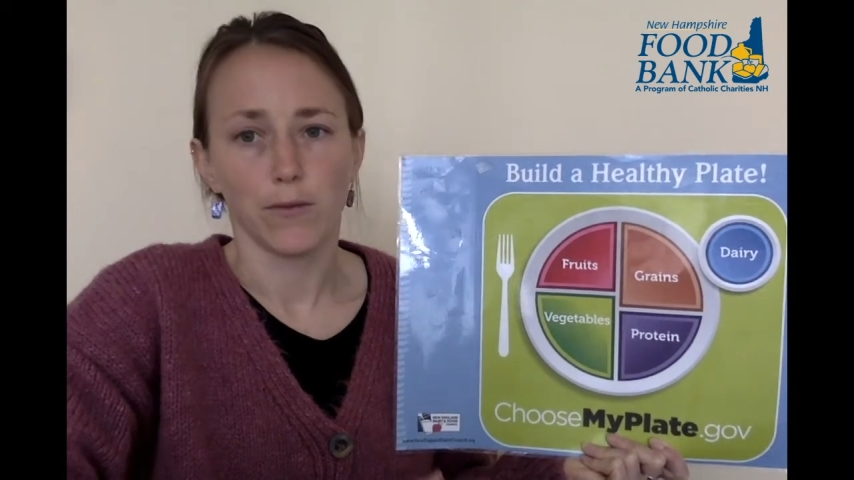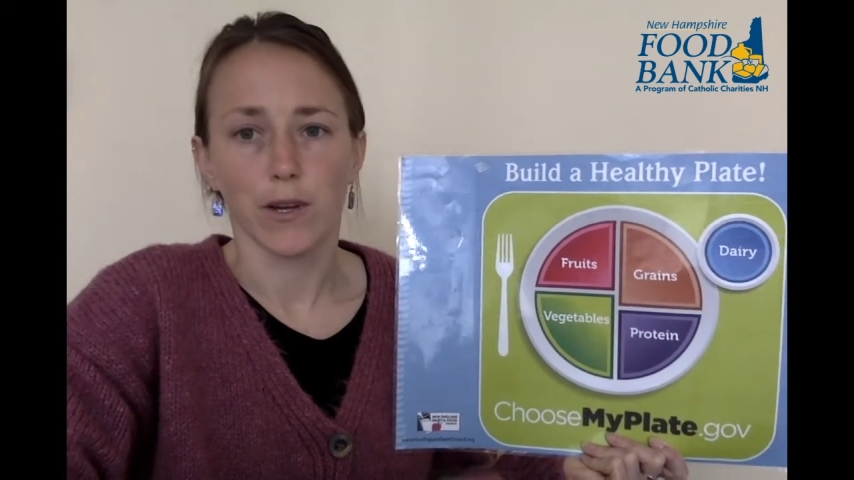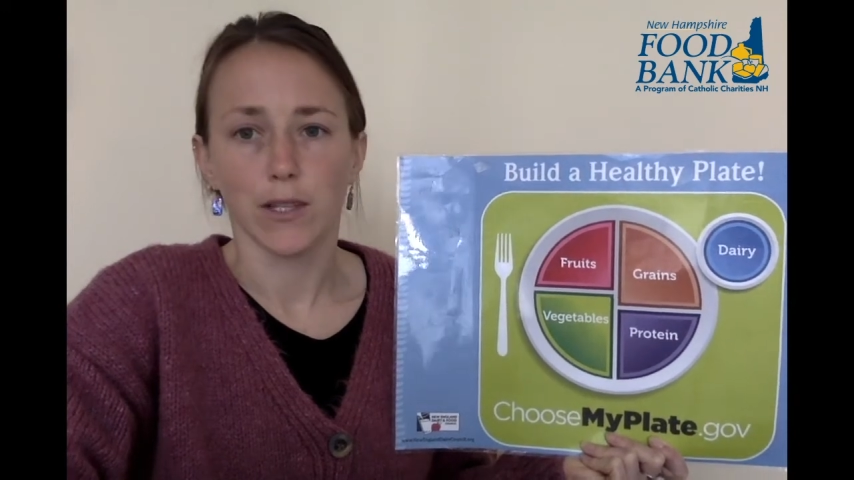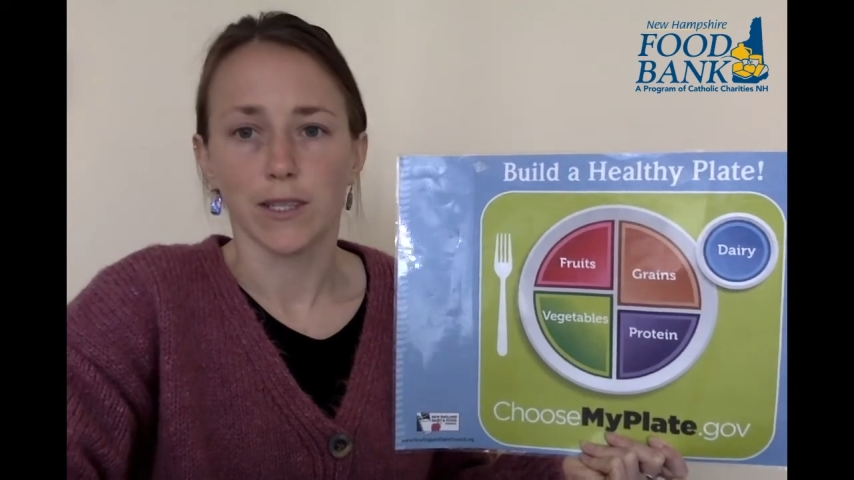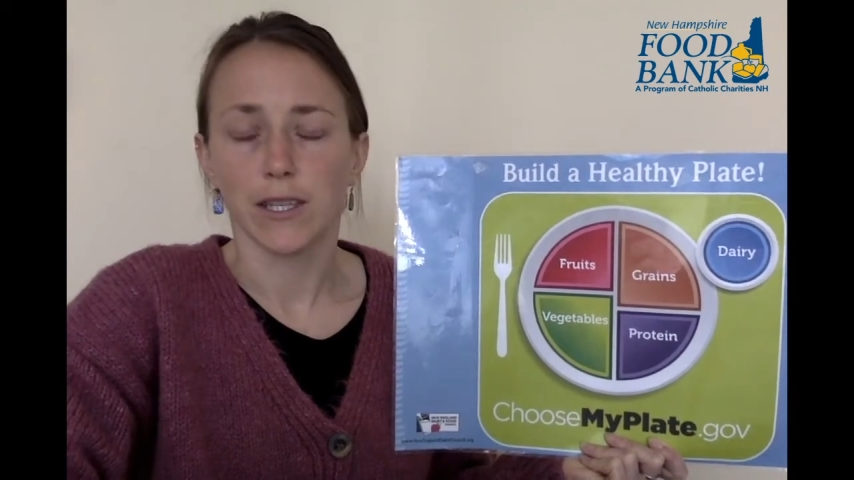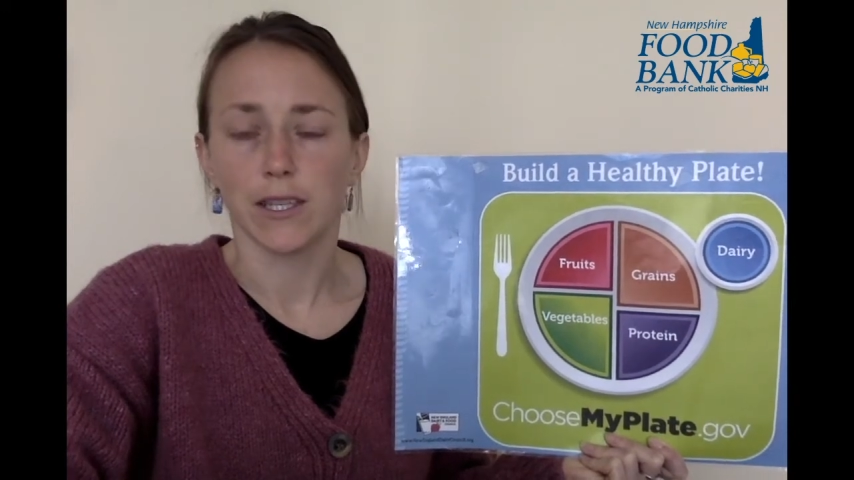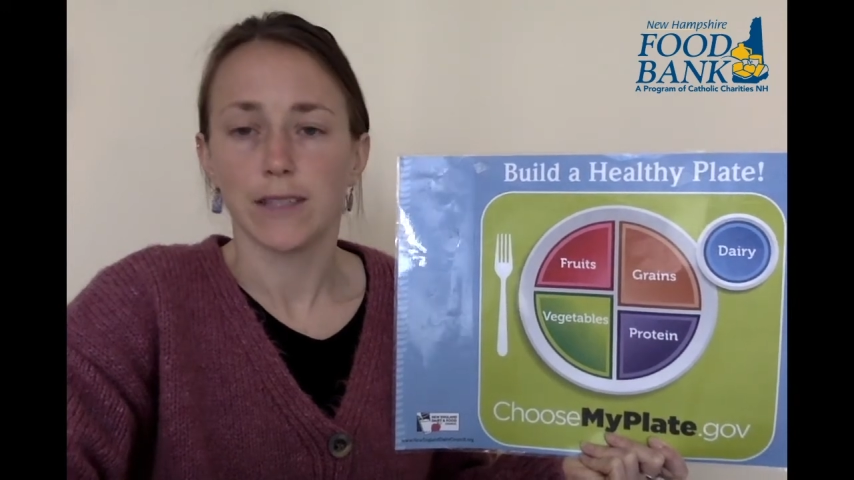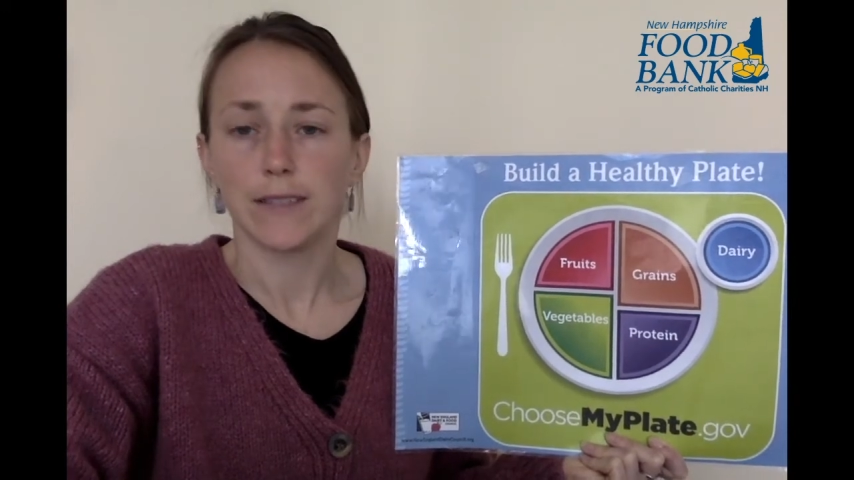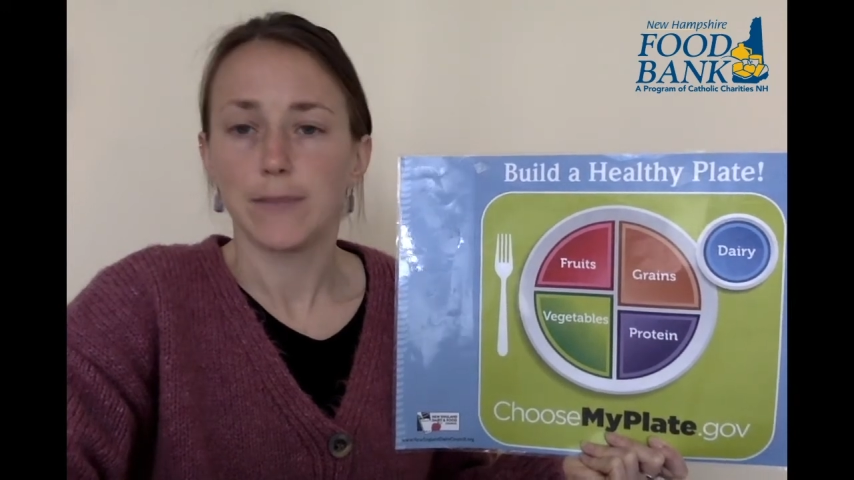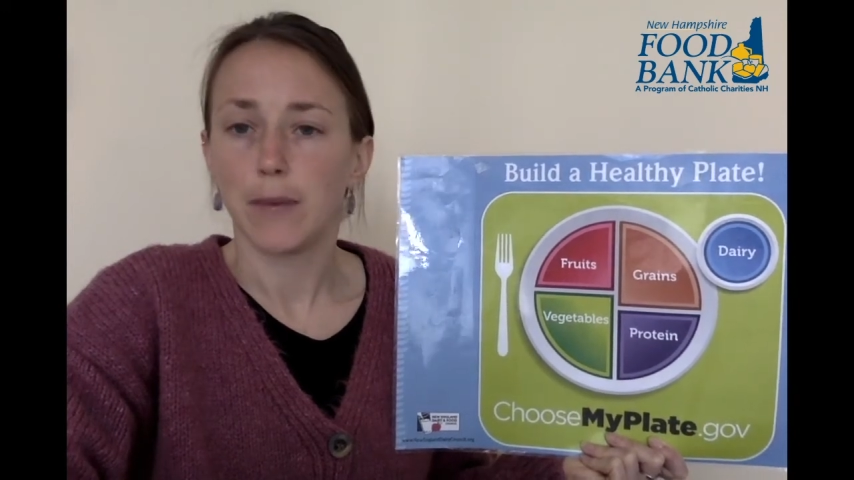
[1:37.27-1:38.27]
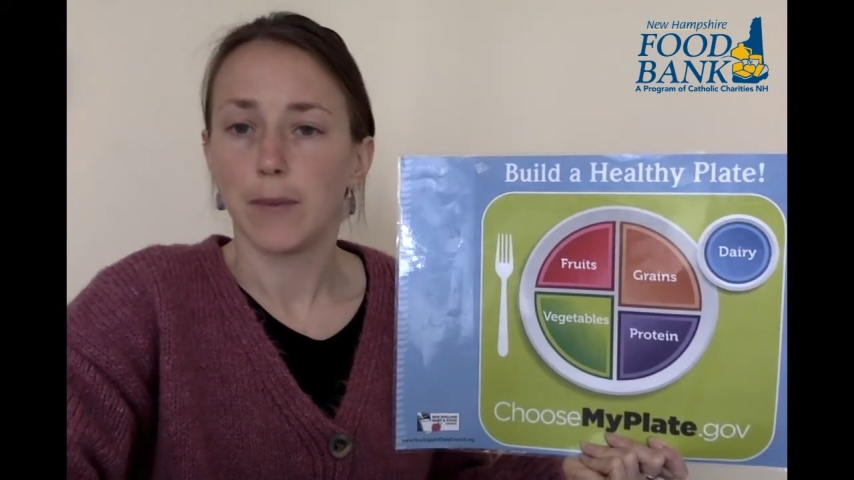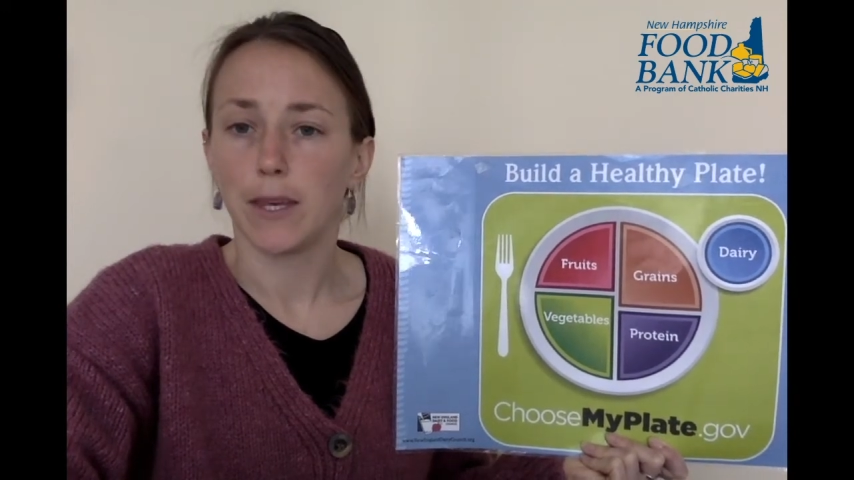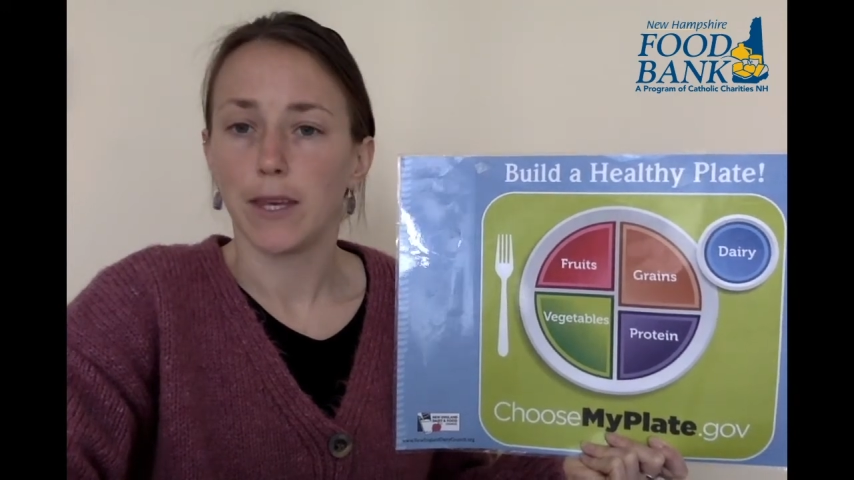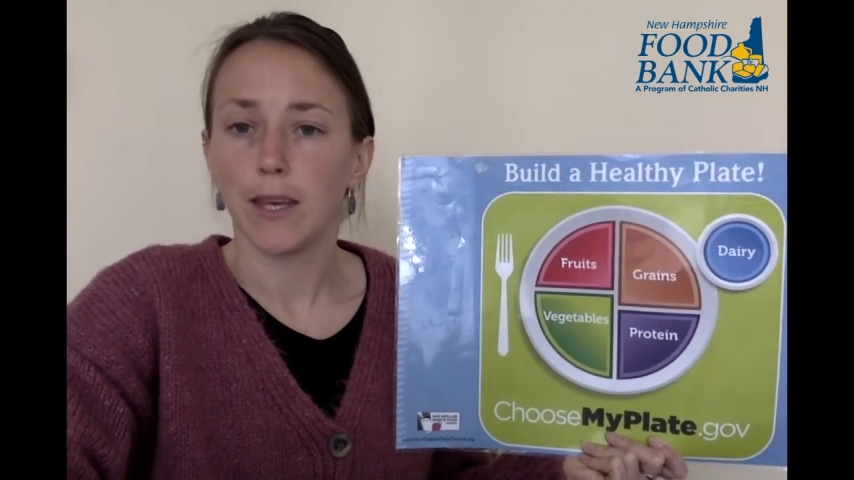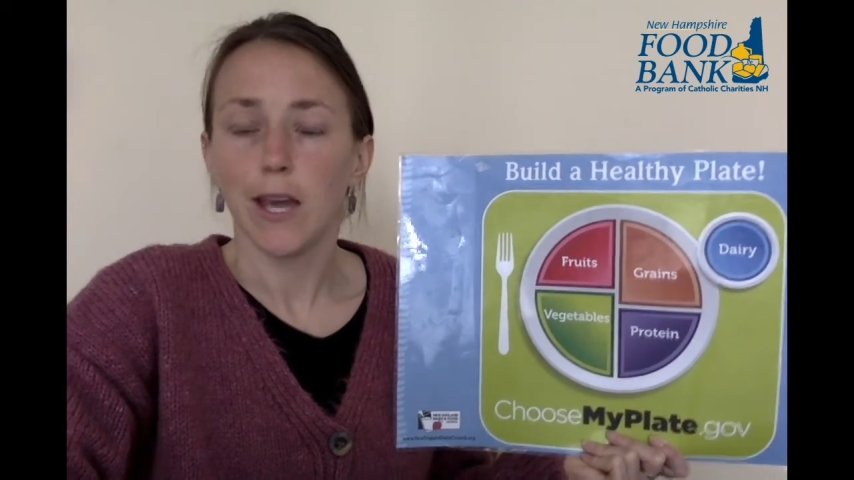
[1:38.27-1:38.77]
versus
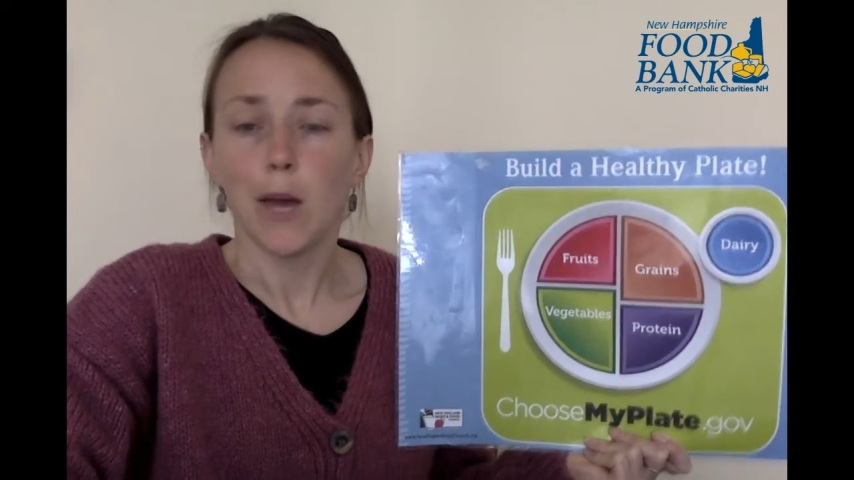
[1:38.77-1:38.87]
maybe